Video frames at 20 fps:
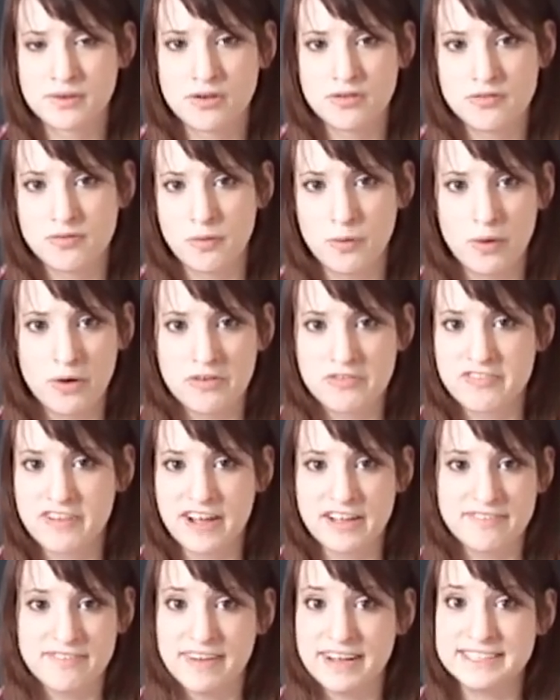4 or
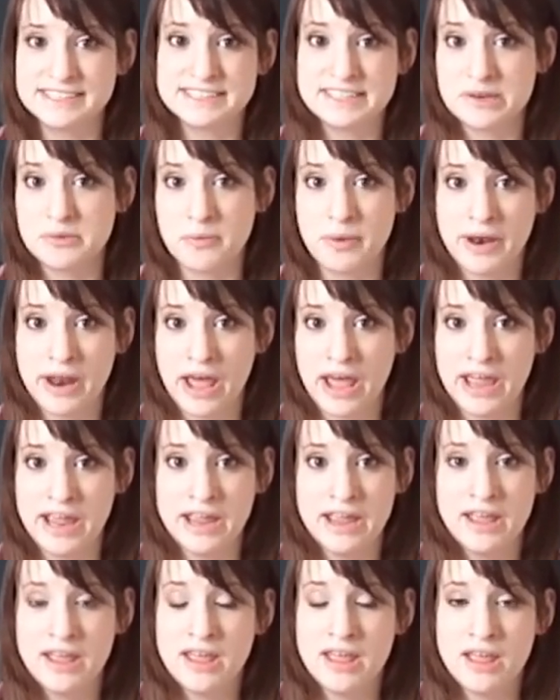5 months, and when I
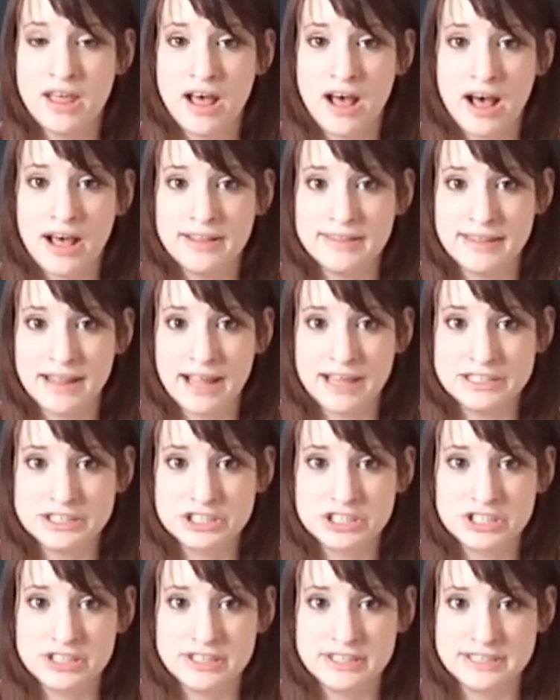
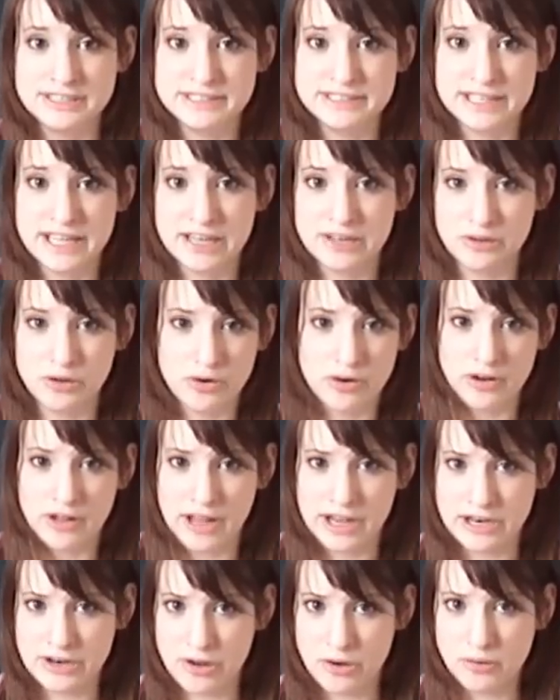unlatched her and said,
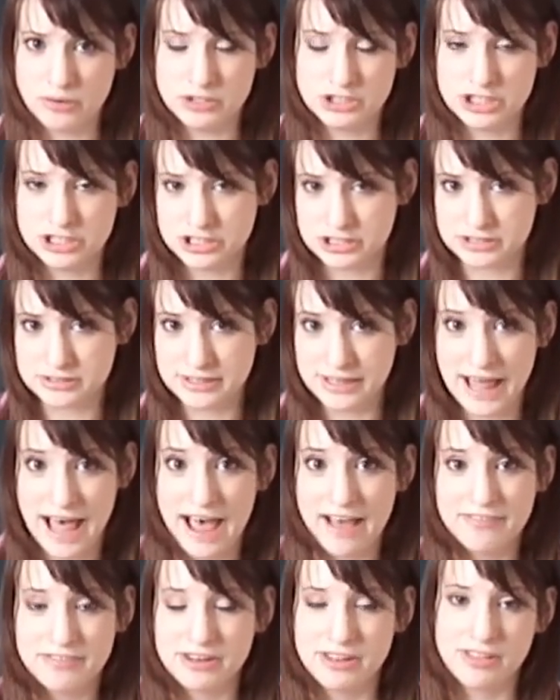Lorelai, no, she just
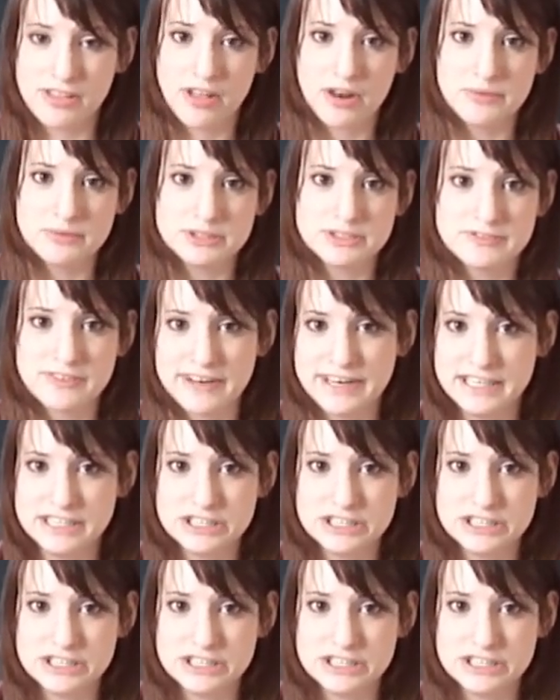laughed and thought it was funny.